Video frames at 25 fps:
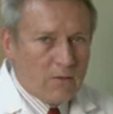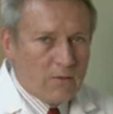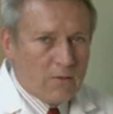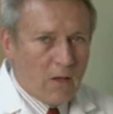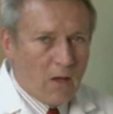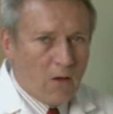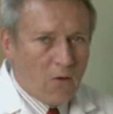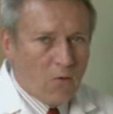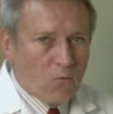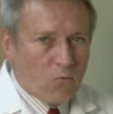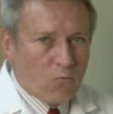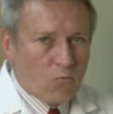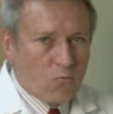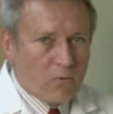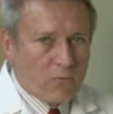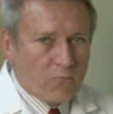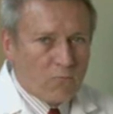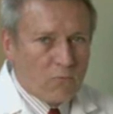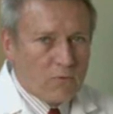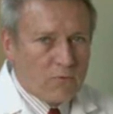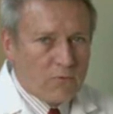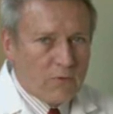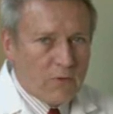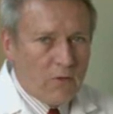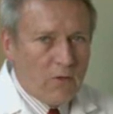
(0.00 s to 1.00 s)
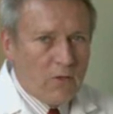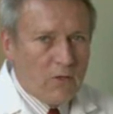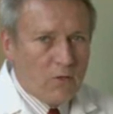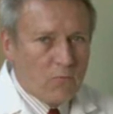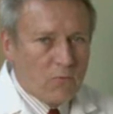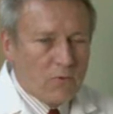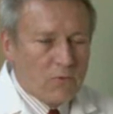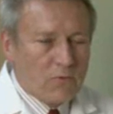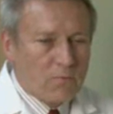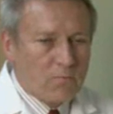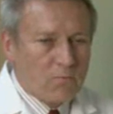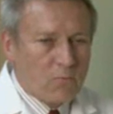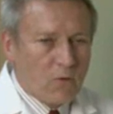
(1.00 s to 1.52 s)
Now, when we're dealing
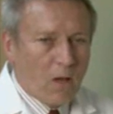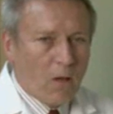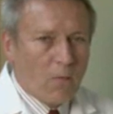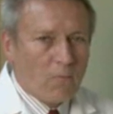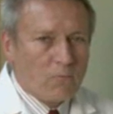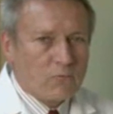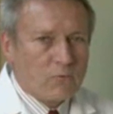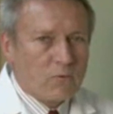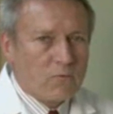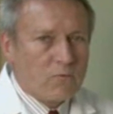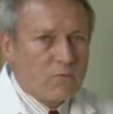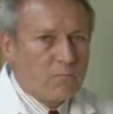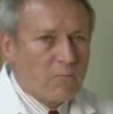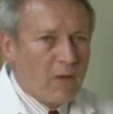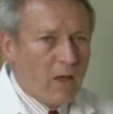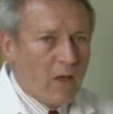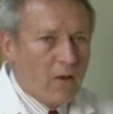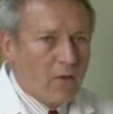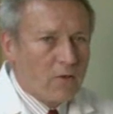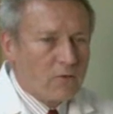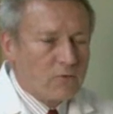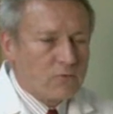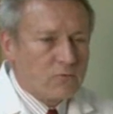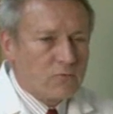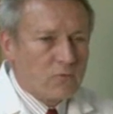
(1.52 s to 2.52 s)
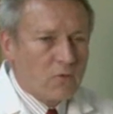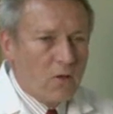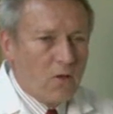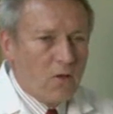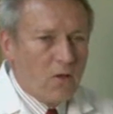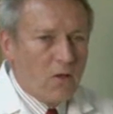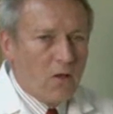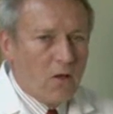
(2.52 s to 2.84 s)
with problems of the balance